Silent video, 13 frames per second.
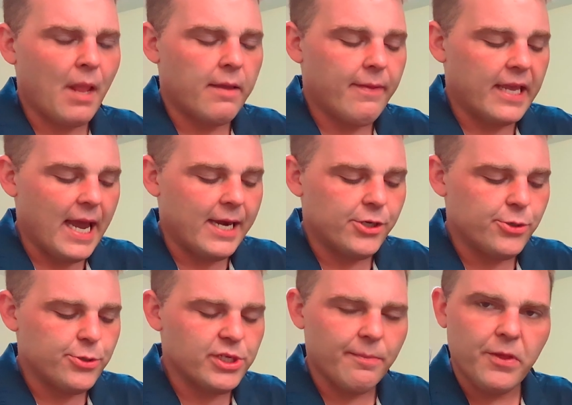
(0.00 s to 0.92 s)
They kind of
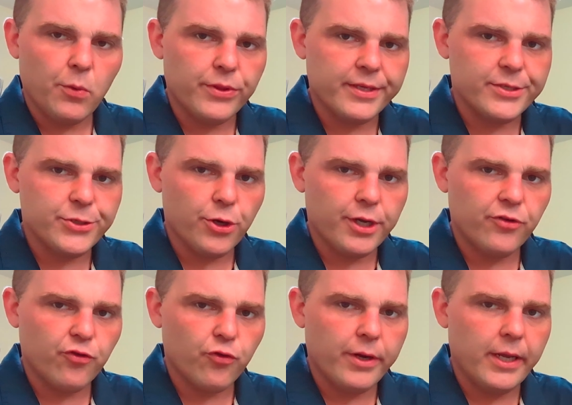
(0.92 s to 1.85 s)
do something with the
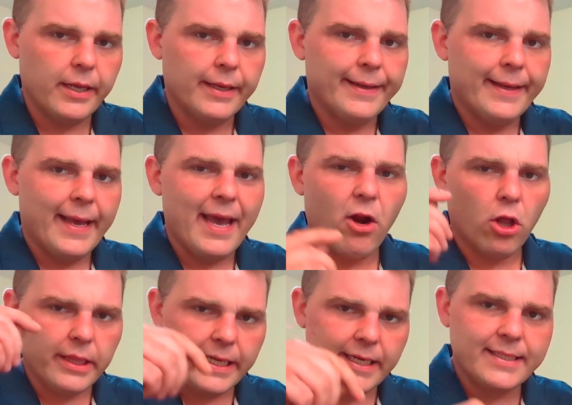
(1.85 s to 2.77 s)
circuitry, and
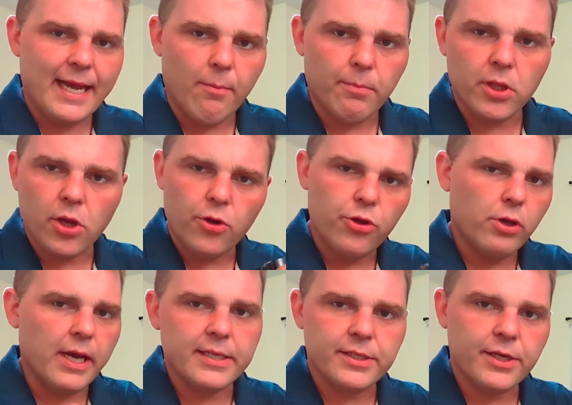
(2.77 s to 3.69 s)
I'll link down below, you
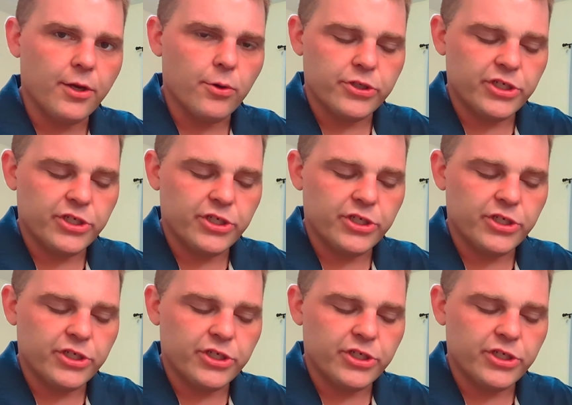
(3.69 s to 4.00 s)
guys can go